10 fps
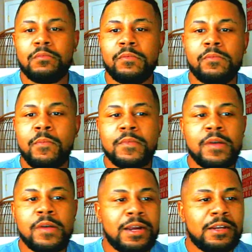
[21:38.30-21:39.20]
You know
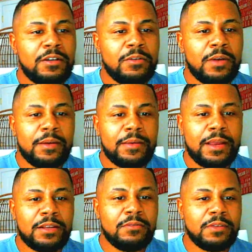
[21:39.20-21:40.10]
what? I do like
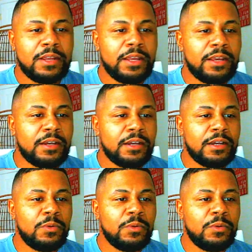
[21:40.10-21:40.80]
Will Levis